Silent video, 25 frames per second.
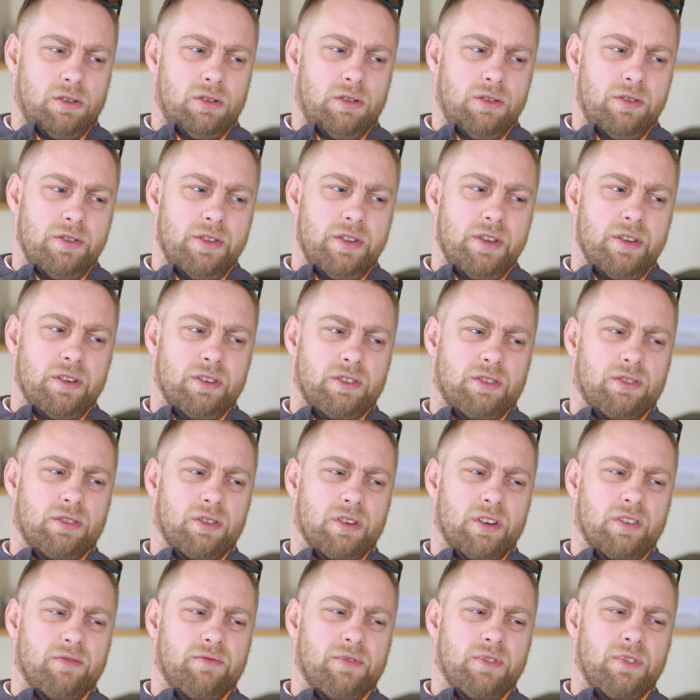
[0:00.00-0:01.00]
that
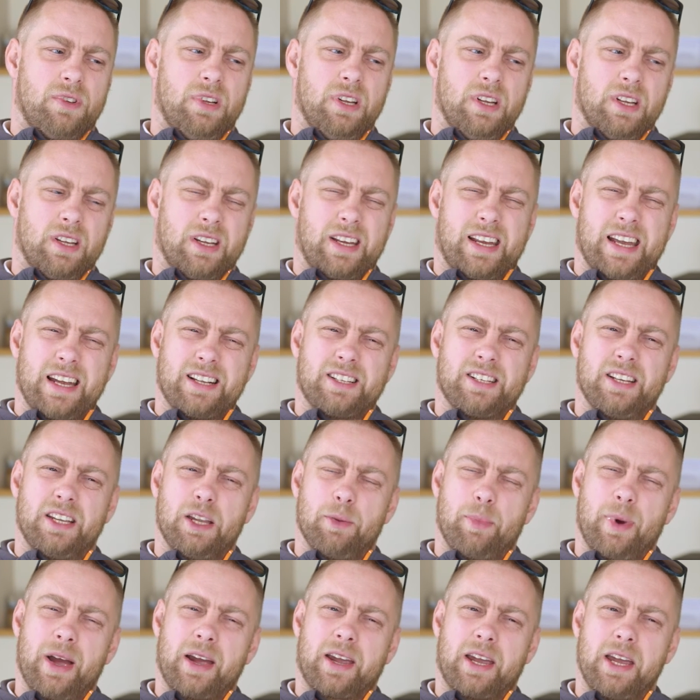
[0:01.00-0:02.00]
sort of gets in
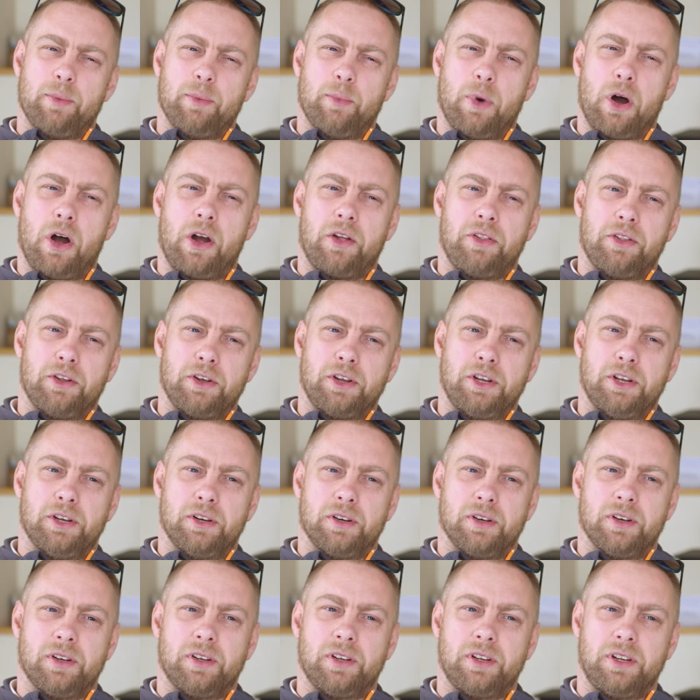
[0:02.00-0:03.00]
the back mind that
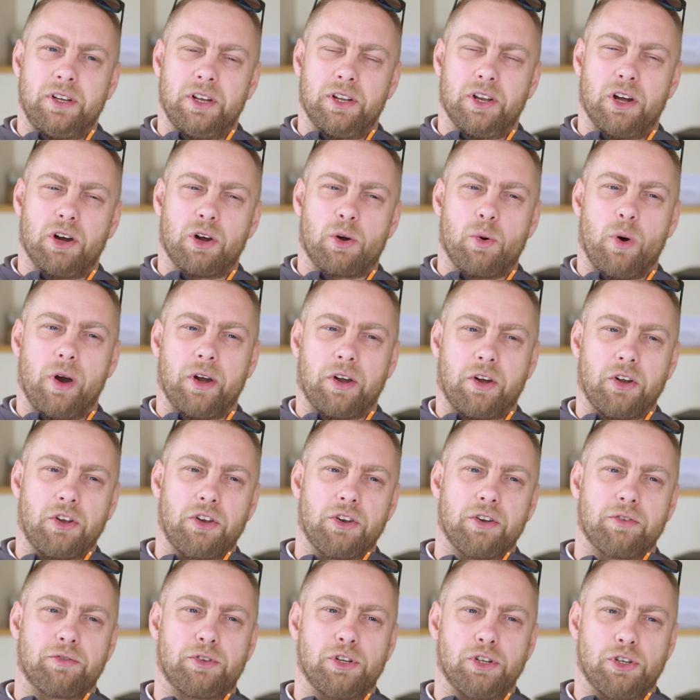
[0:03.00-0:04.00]
you're not quite good
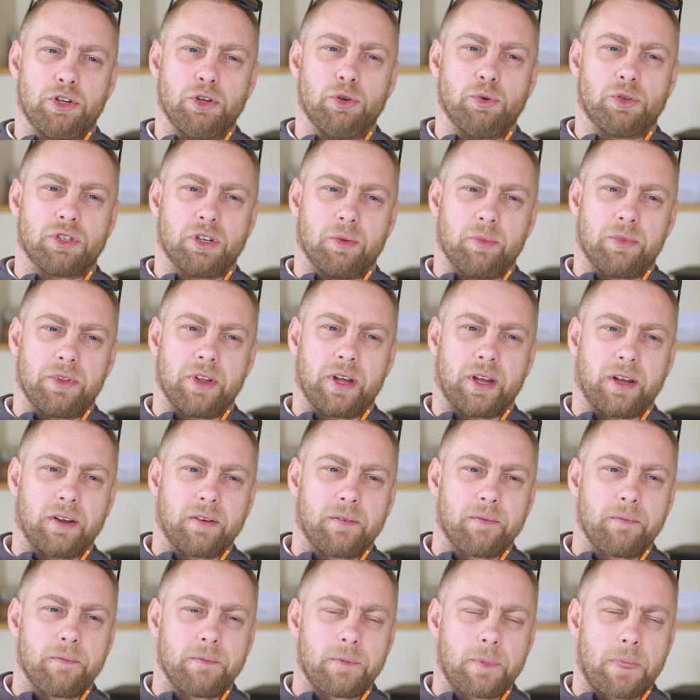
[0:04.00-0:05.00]
enough to do something.
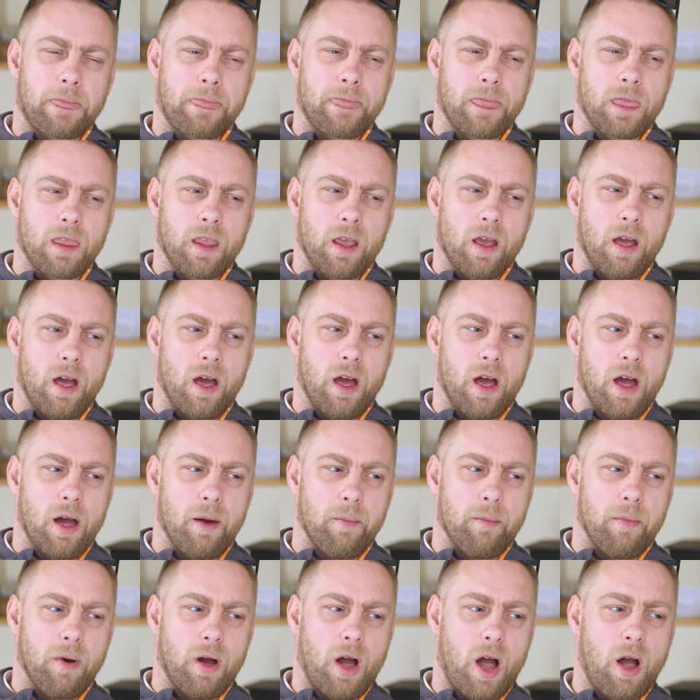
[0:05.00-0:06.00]

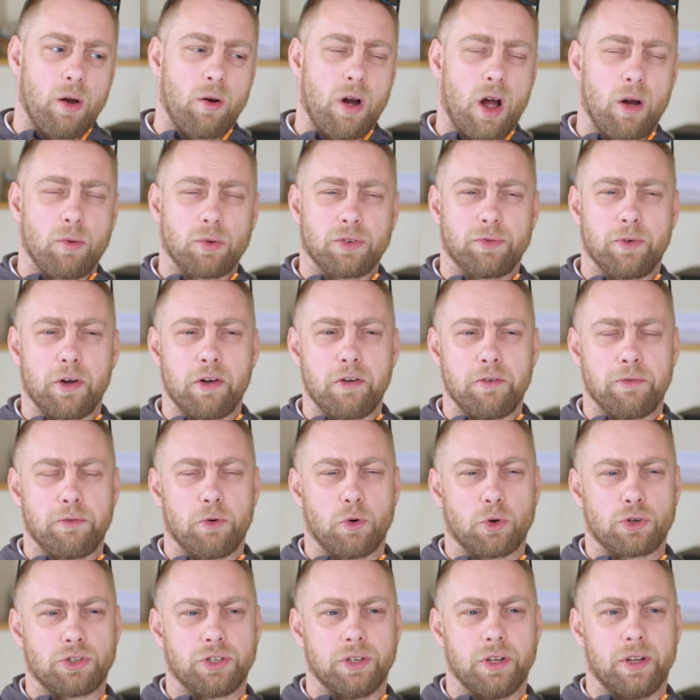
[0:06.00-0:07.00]
I was very
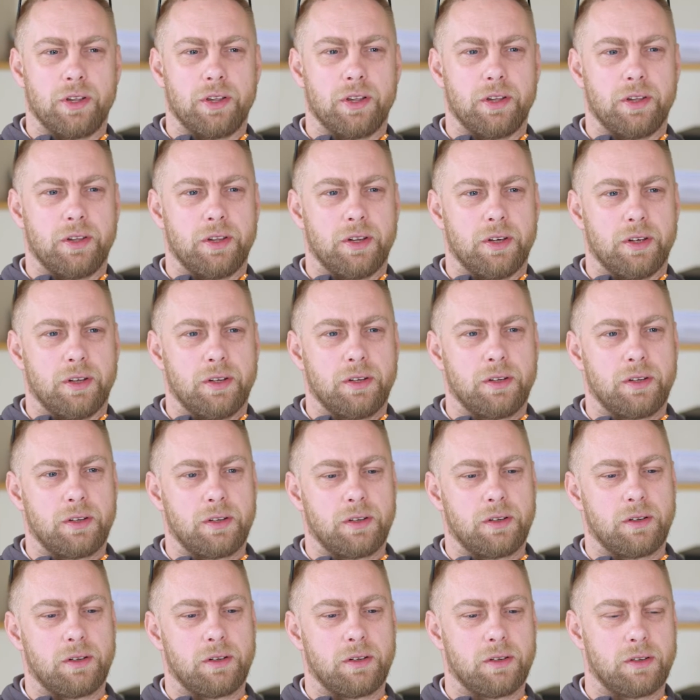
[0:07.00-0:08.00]
fortunate that
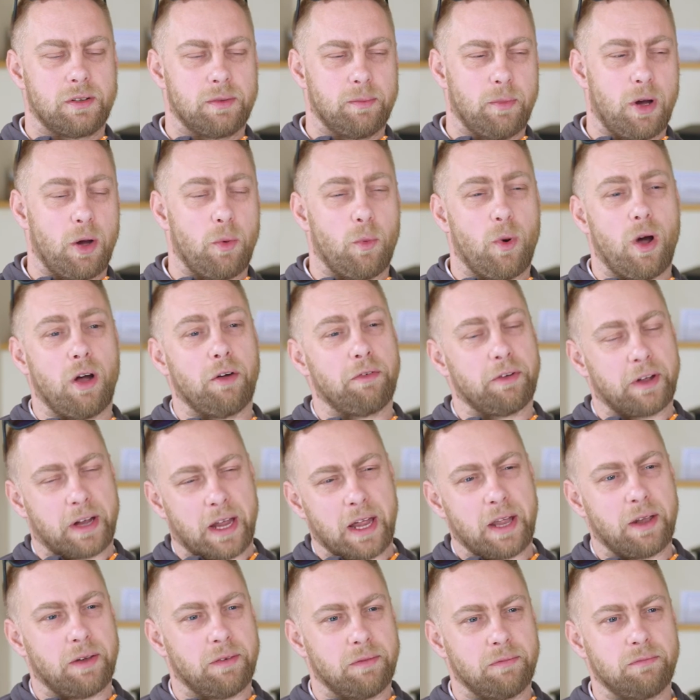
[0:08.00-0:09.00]
my wife
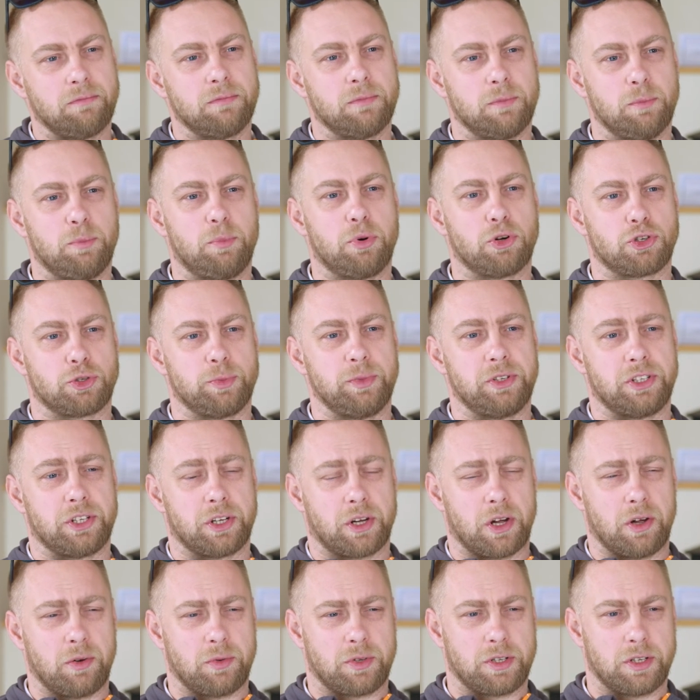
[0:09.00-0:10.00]
again pushed me to
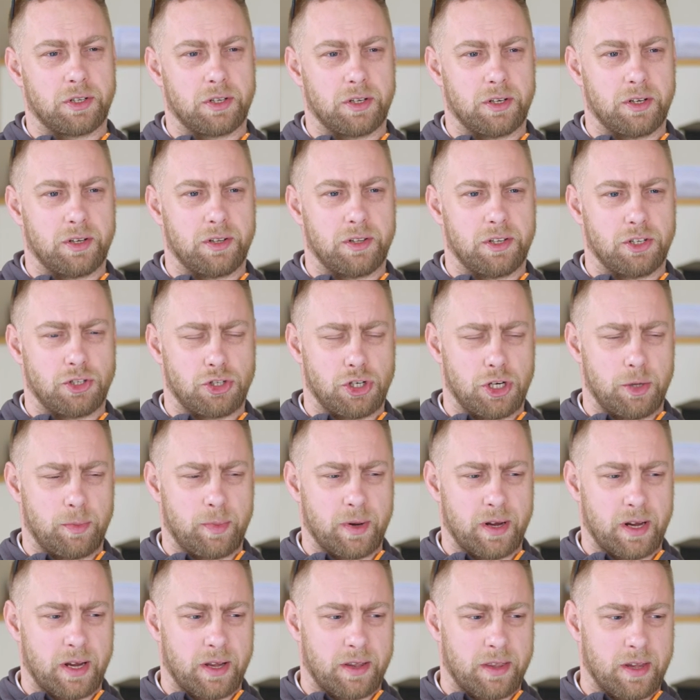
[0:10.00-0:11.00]
go to the
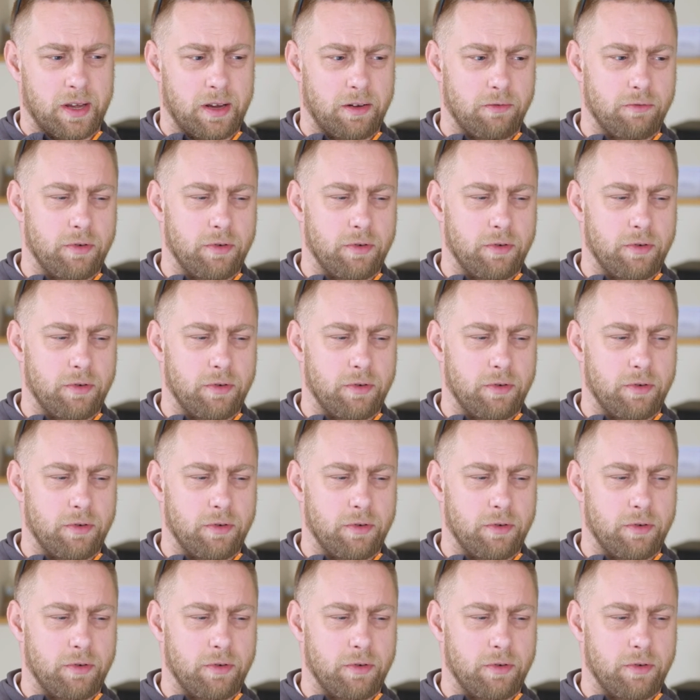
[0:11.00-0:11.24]
GP, and they